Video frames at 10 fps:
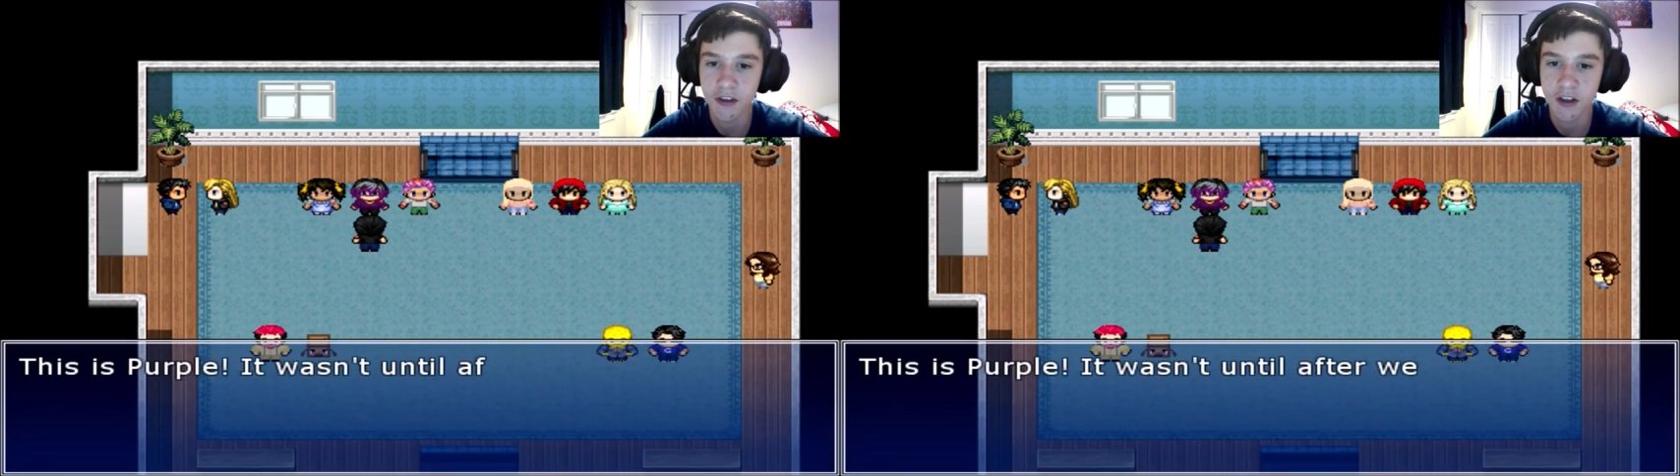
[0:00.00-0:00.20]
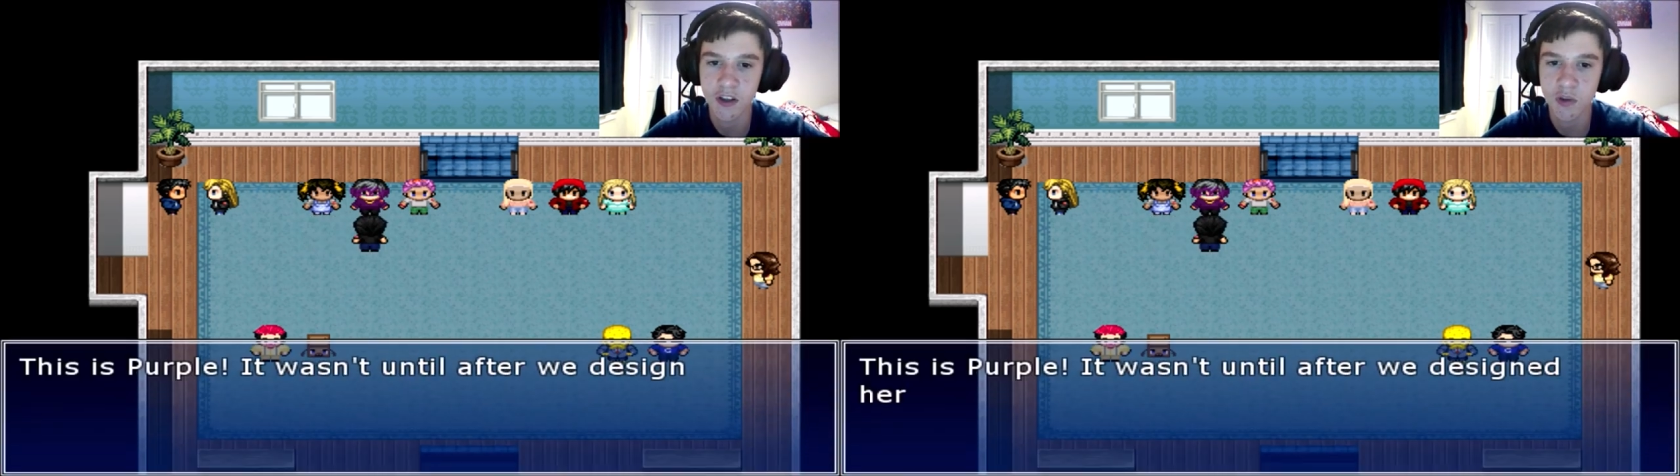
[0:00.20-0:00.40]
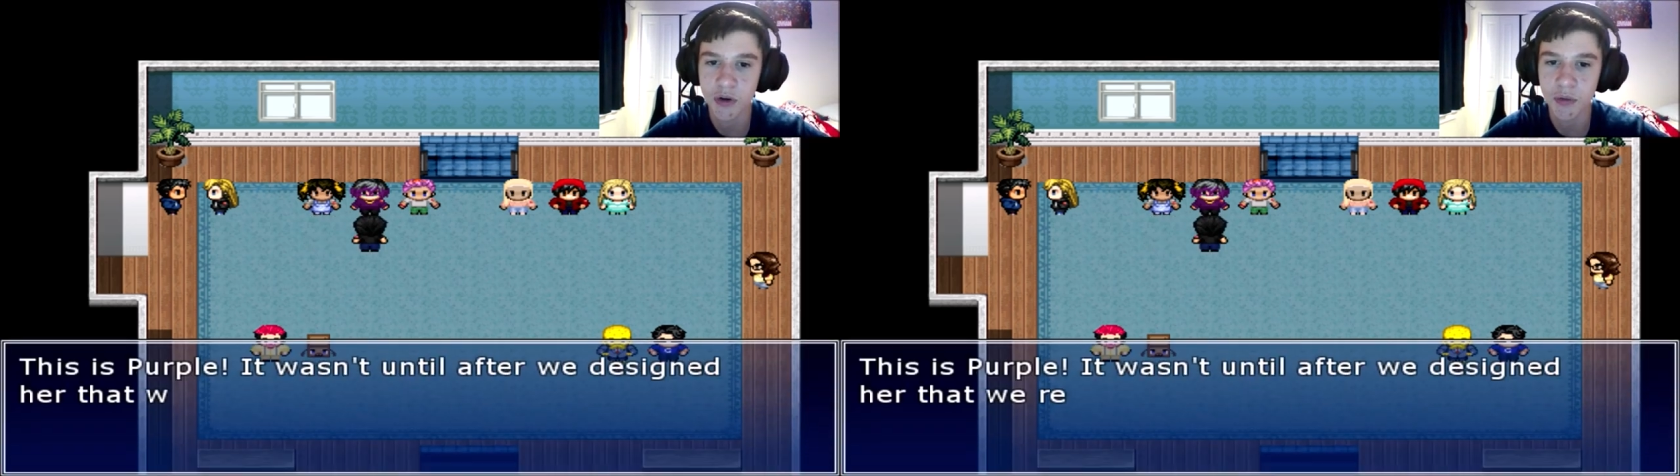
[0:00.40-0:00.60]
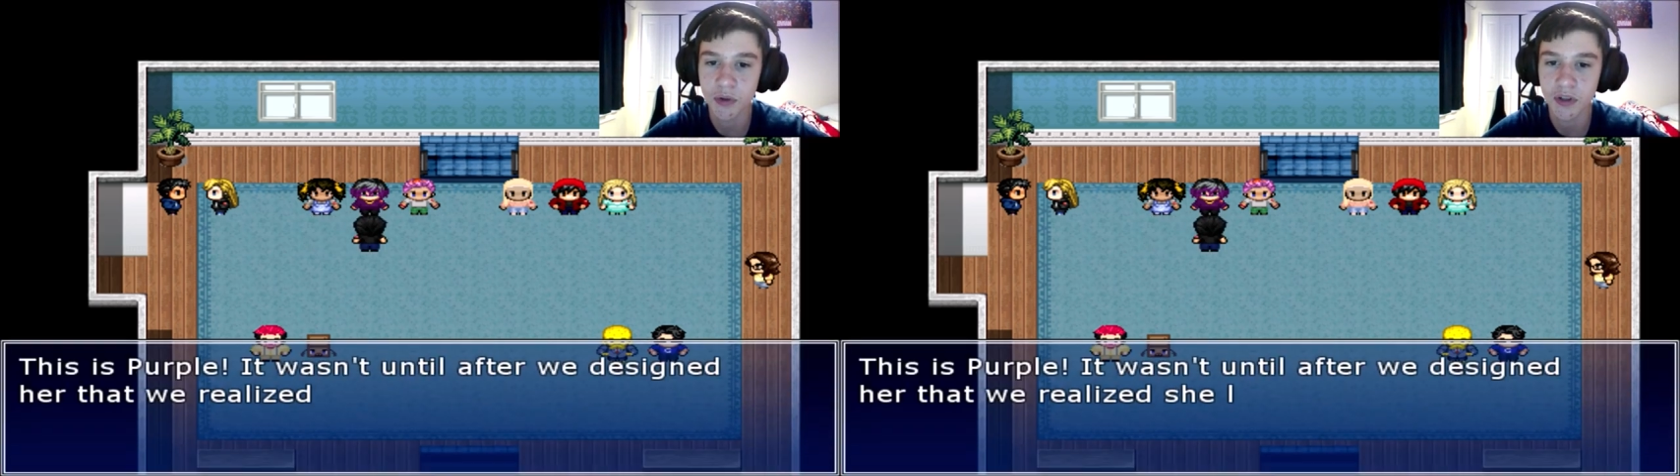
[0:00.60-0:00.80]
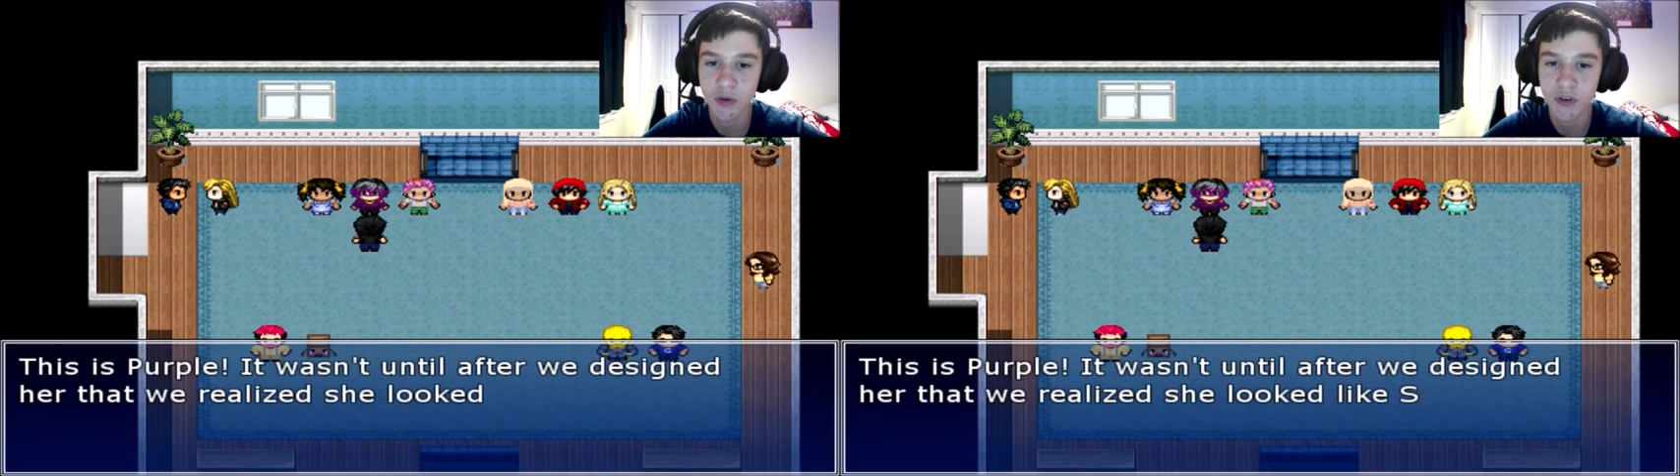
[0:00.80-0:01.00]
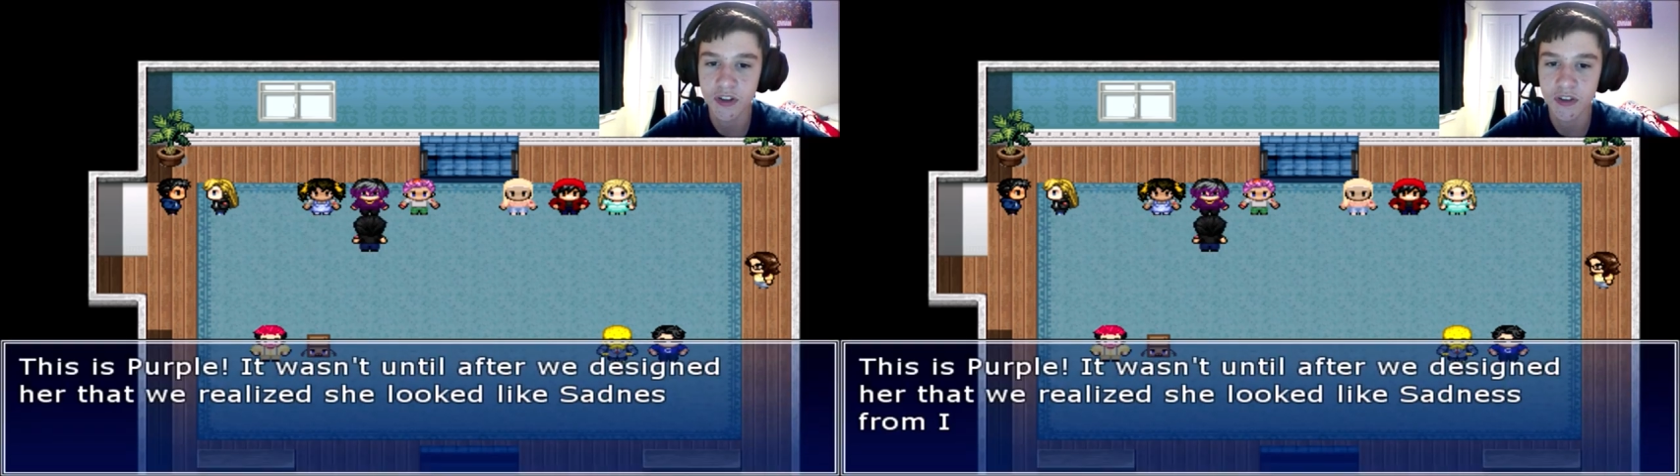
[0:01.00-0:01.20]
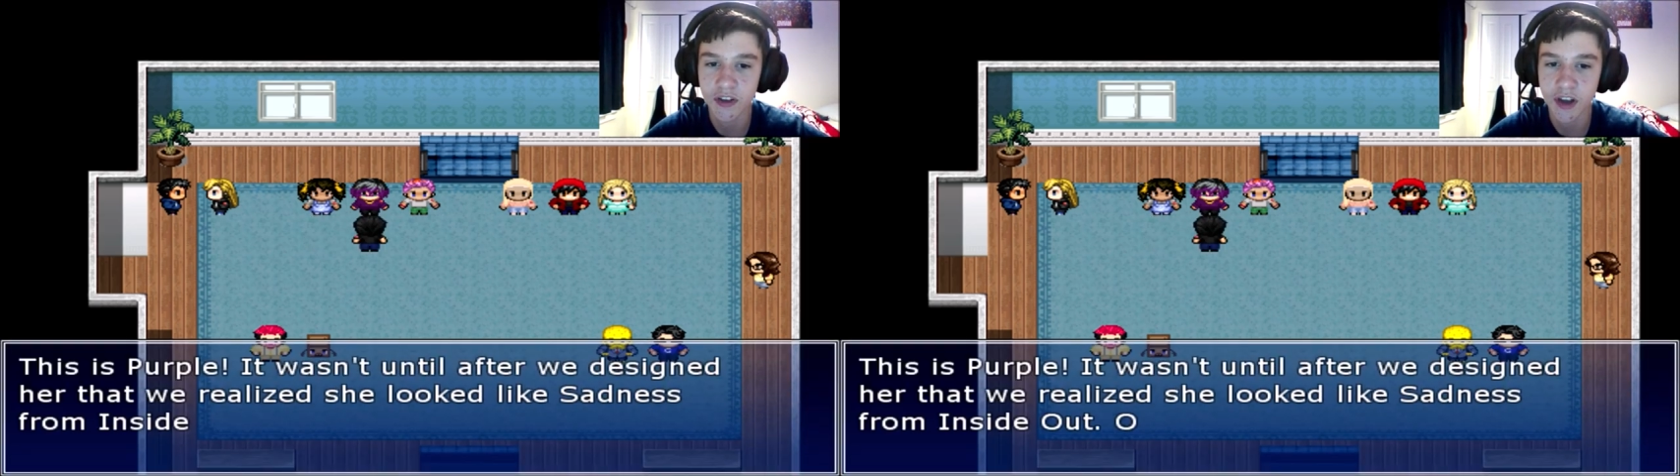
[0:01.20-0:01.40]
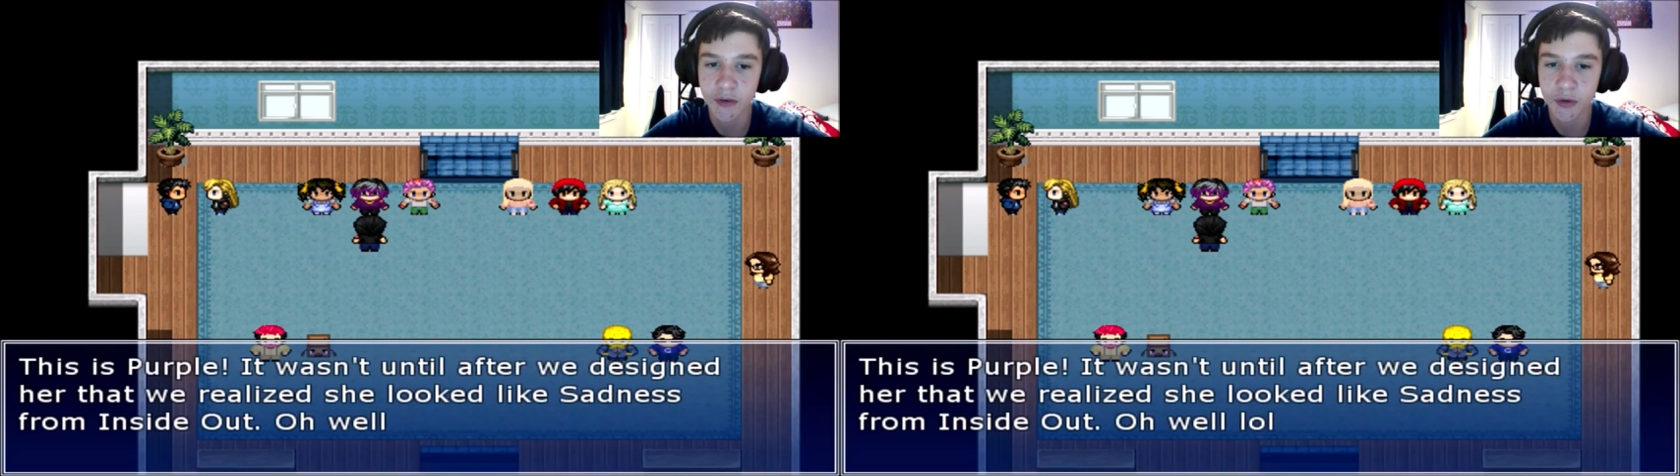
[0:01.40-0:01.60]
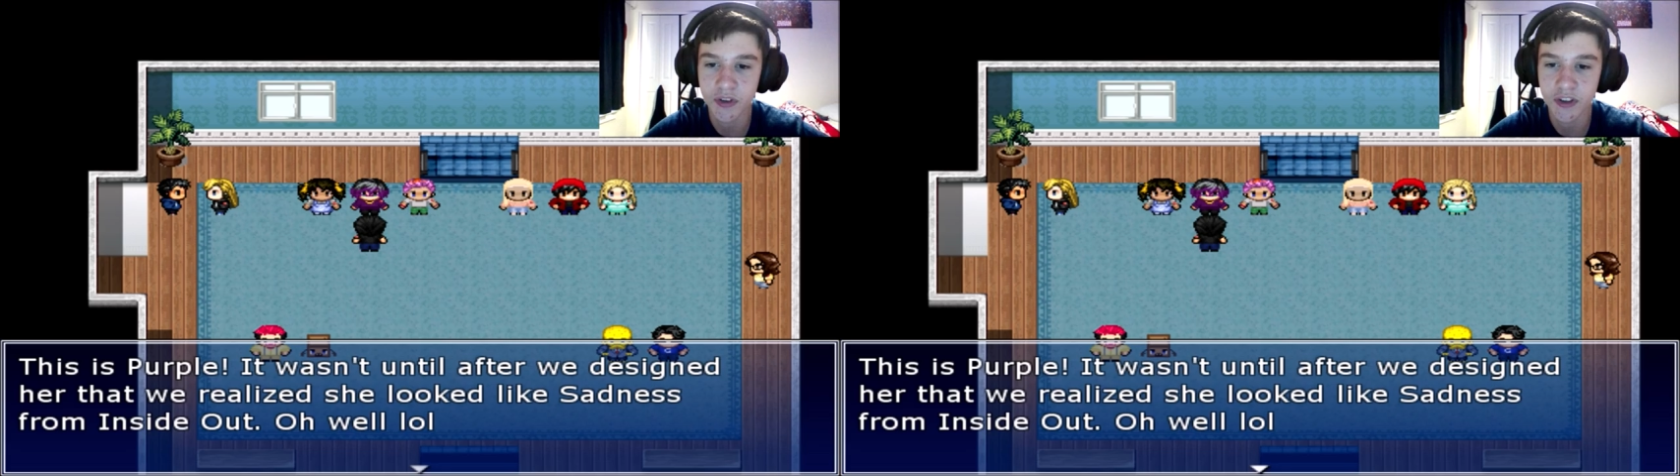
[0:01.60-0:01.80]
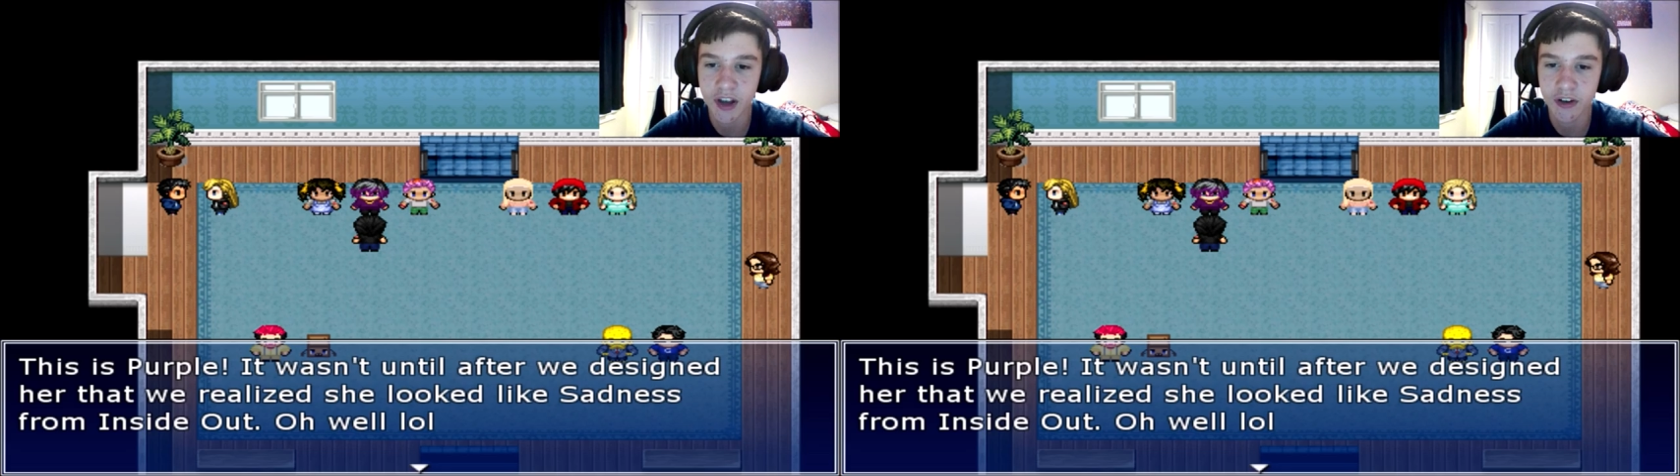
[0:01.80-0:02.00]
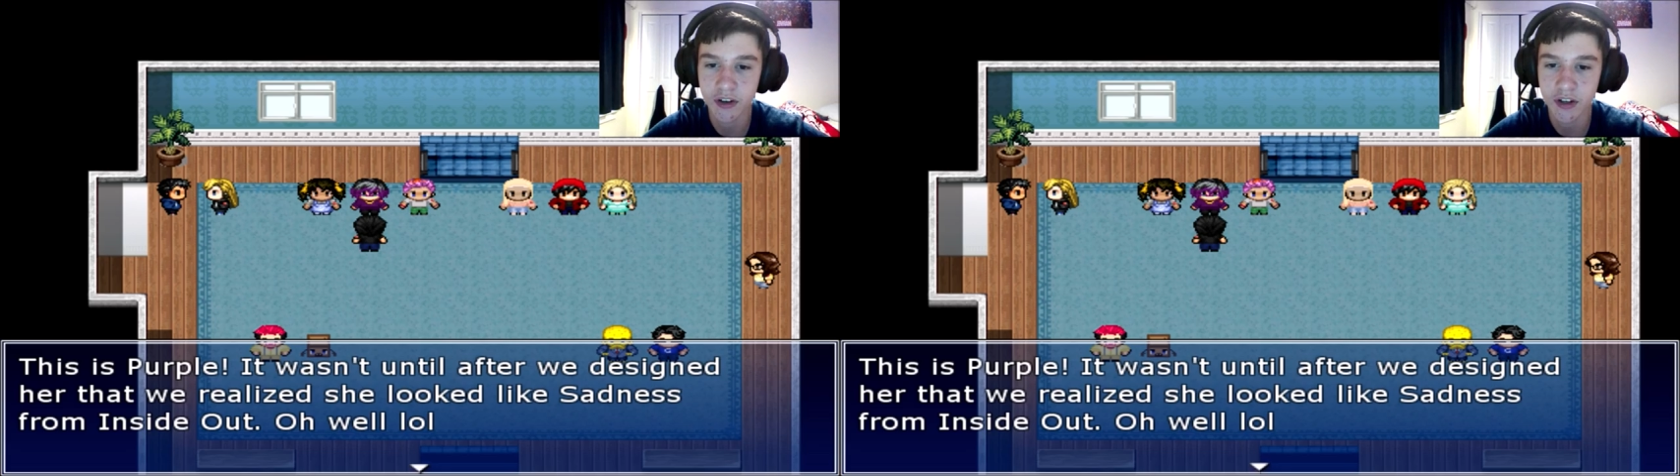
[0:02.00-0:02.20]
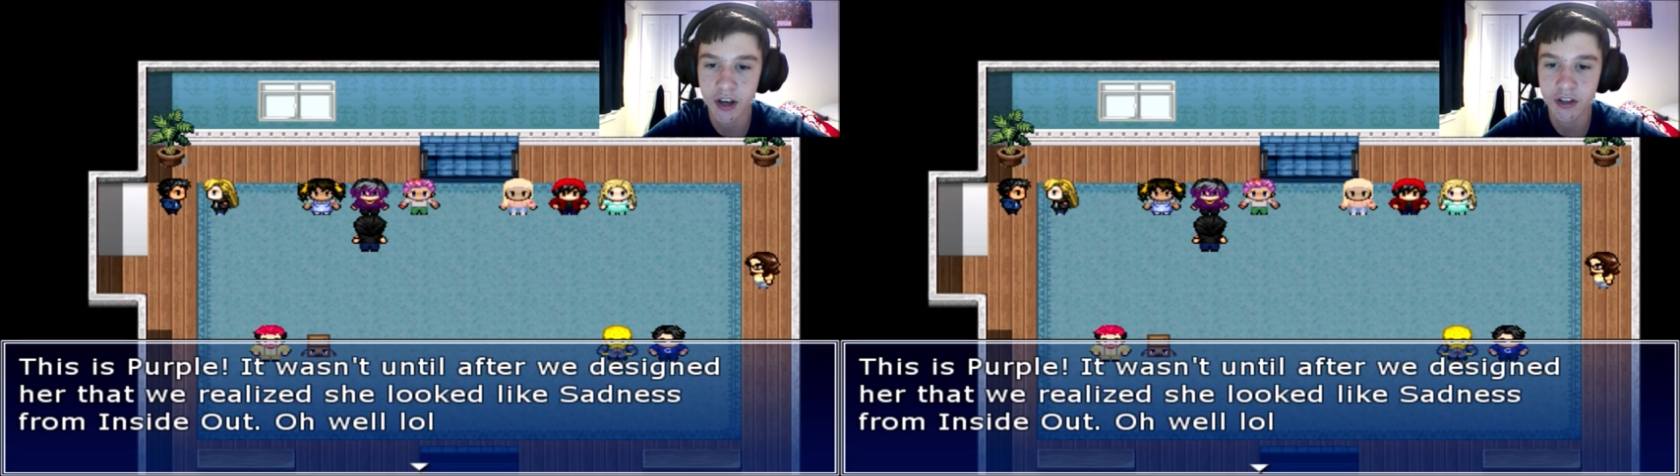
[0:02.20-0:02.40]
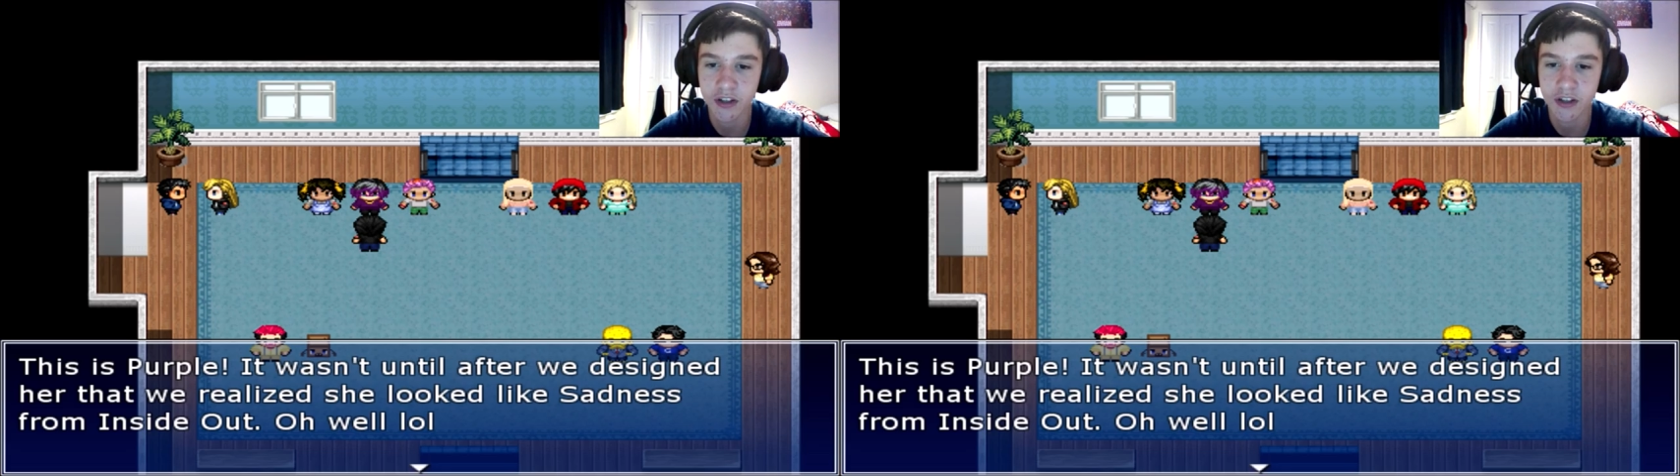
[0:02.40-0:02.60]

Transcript: This Purple. It wasn't until after we designed her that.